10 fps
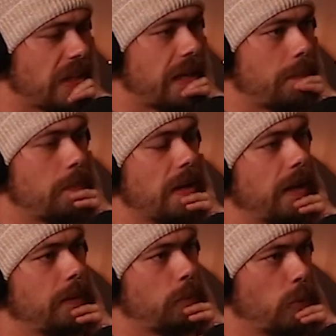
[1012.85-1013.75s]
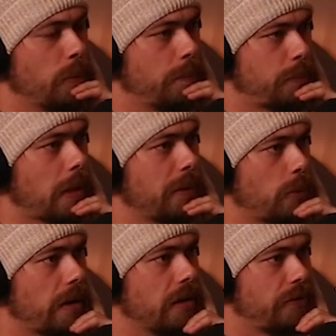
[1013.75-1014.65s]
they were probably
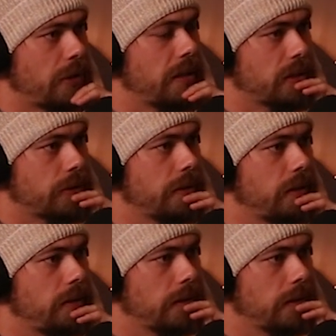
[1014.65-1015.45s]
aware of your history.